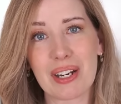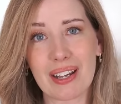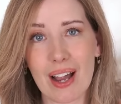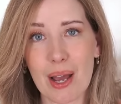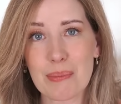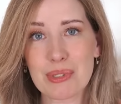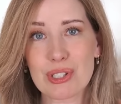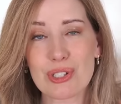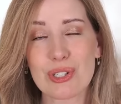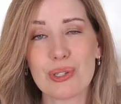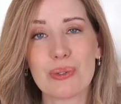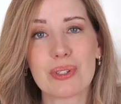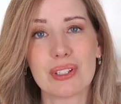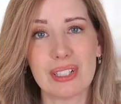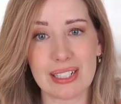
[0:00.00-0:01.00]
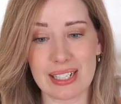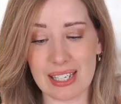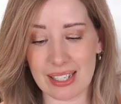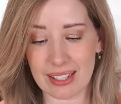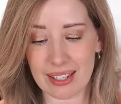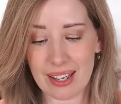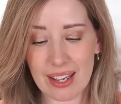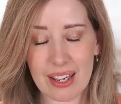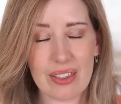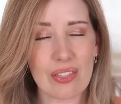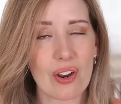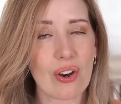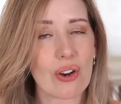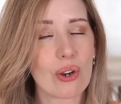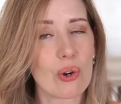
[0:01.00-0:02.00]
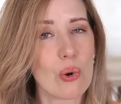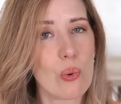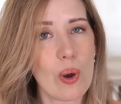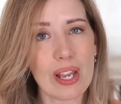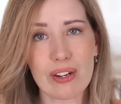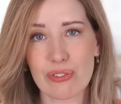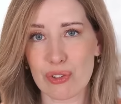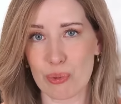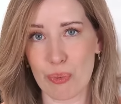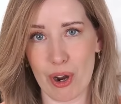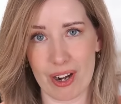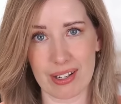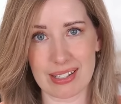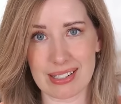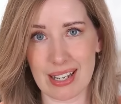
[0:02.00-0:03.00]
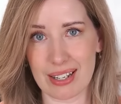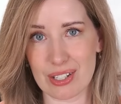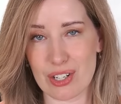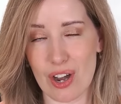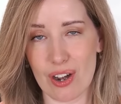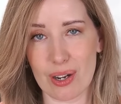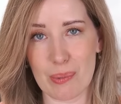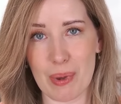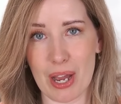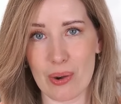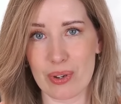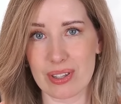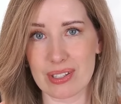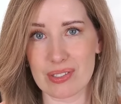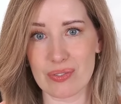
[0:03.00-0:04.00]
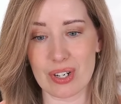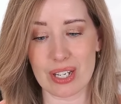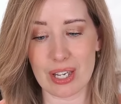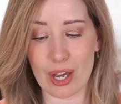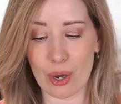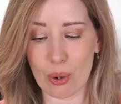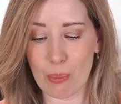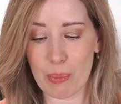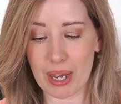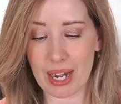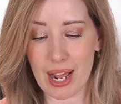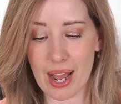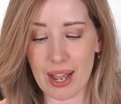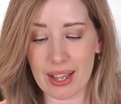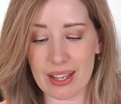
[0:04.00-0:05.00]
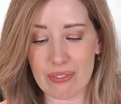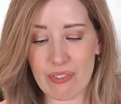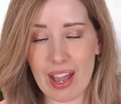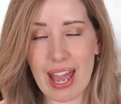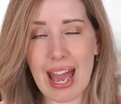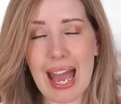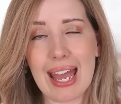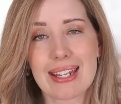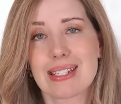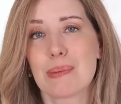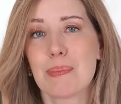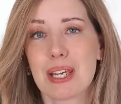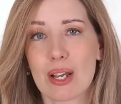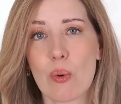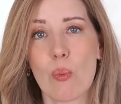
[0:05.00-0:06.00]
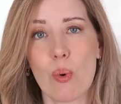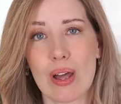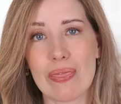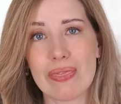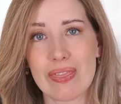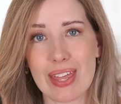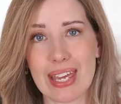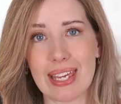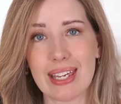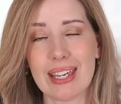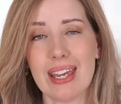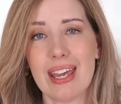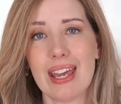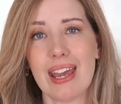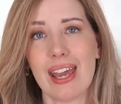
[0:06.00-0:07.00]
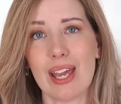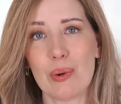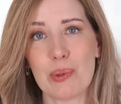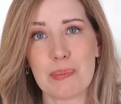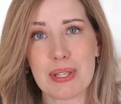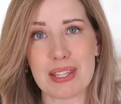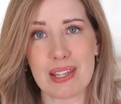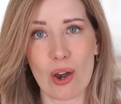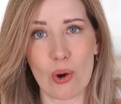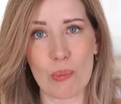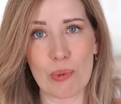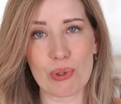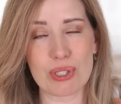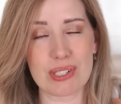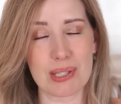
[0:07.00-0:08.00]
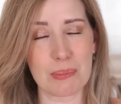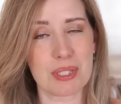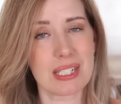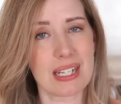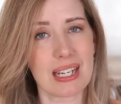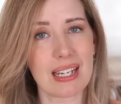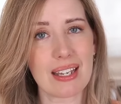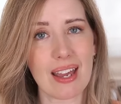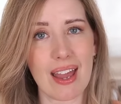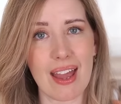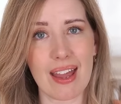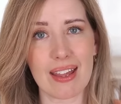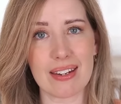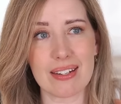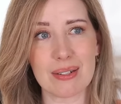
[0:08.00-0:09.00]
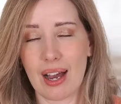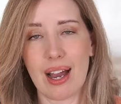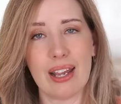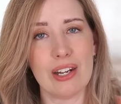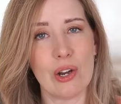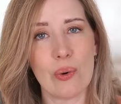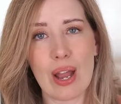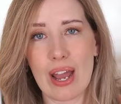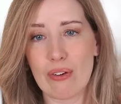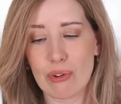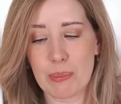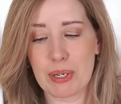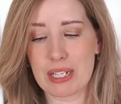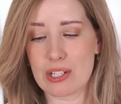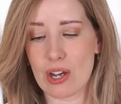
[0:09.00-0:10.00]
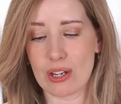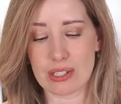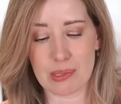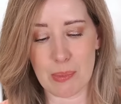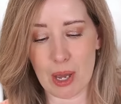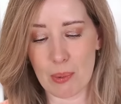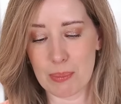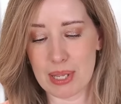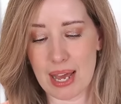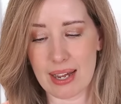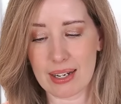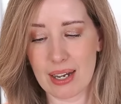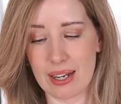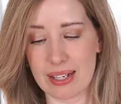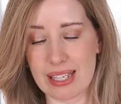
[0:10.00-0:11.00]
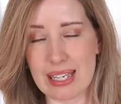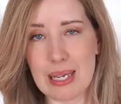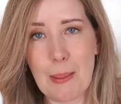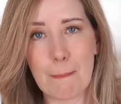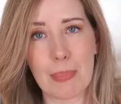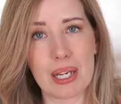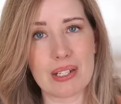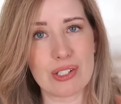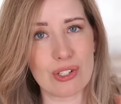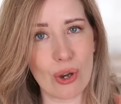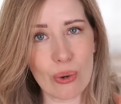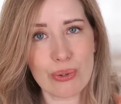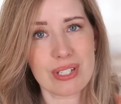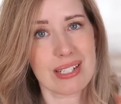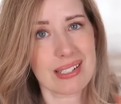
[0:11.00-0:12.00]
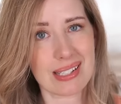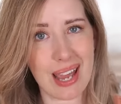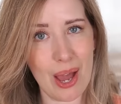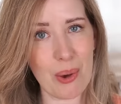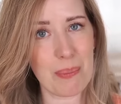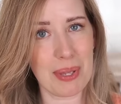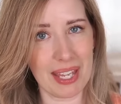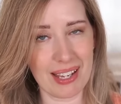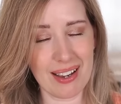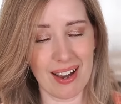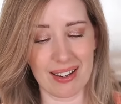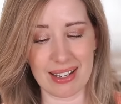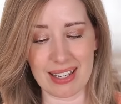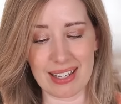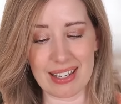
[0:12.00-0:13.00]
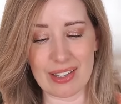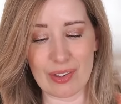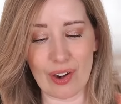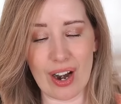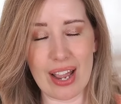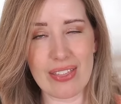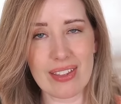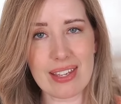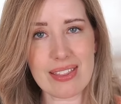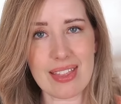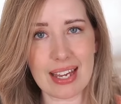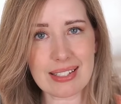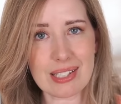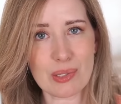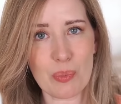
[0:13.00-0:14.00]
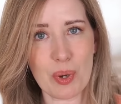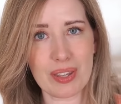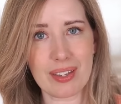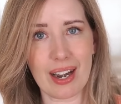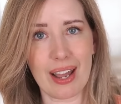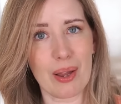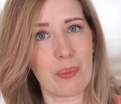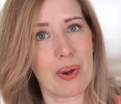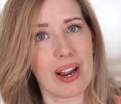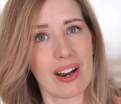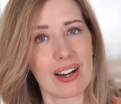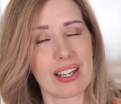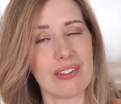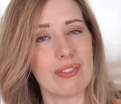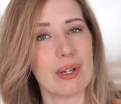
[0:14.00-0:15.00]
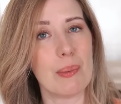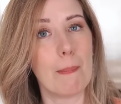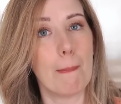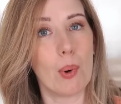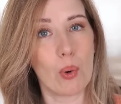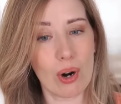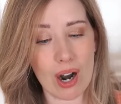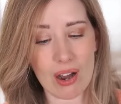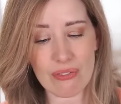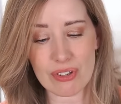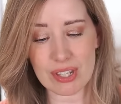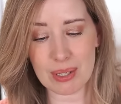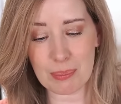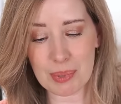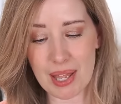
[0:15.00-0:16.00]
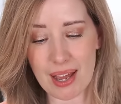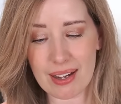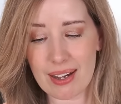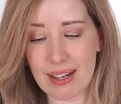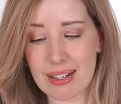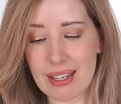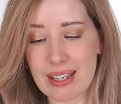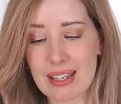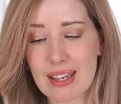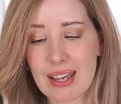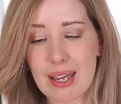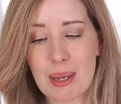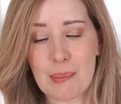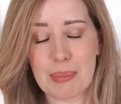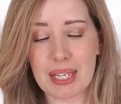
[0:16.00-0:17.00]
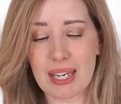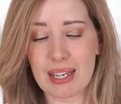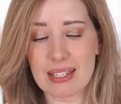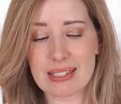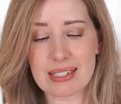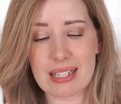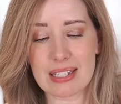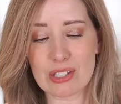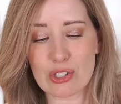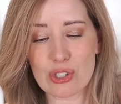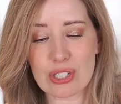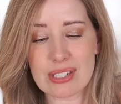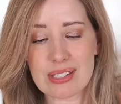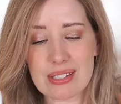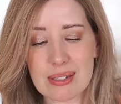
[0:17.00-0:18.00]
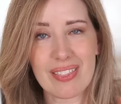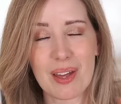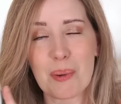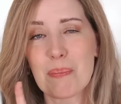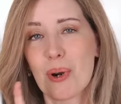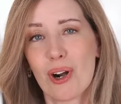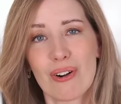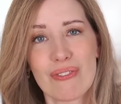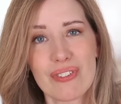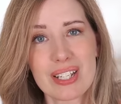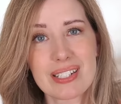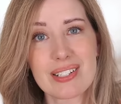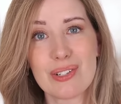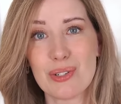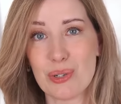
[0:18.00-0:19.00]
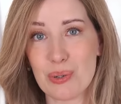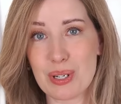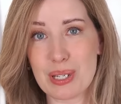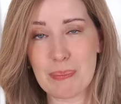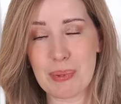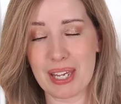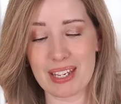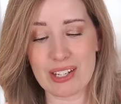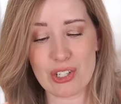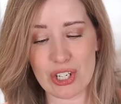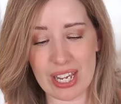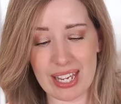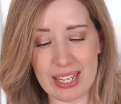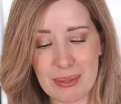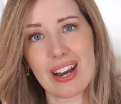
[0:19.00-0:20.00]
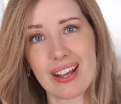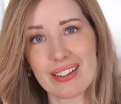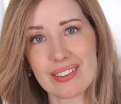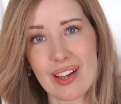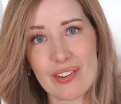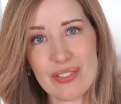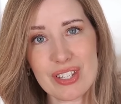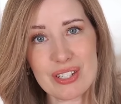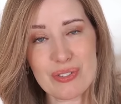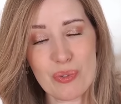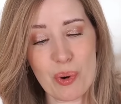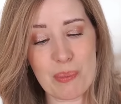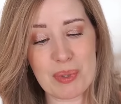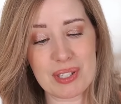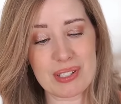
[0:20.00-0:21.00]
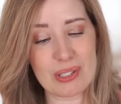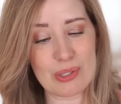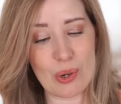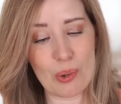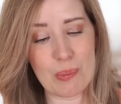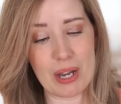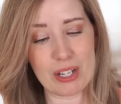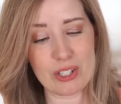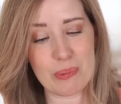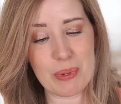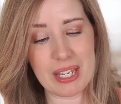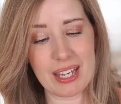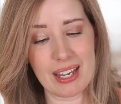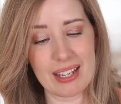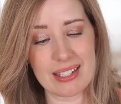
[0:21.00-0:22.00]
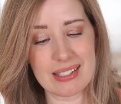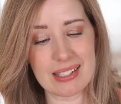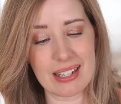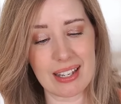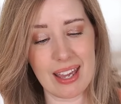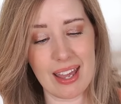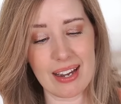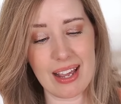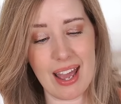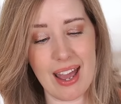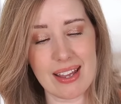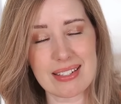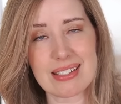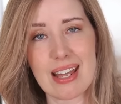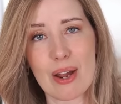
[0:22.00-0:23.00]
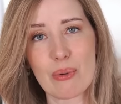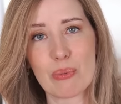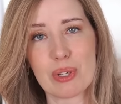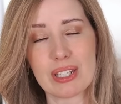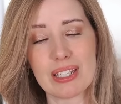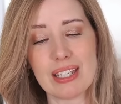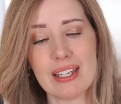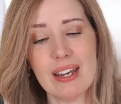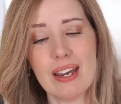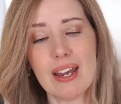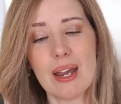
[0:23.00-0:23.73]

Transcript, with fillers: it comes to Clinique, there are quite a few products I could talk about in this video, but if I had to pick one thing, it would be the Almost Lipstick. And I know everybody talks about Black Honey, but don't discount Pink Honey either. I think that's the one that I wear even more often than Black Honey because it's just the perfect nudie pink shade. And I love this formula so much because, again, it has that really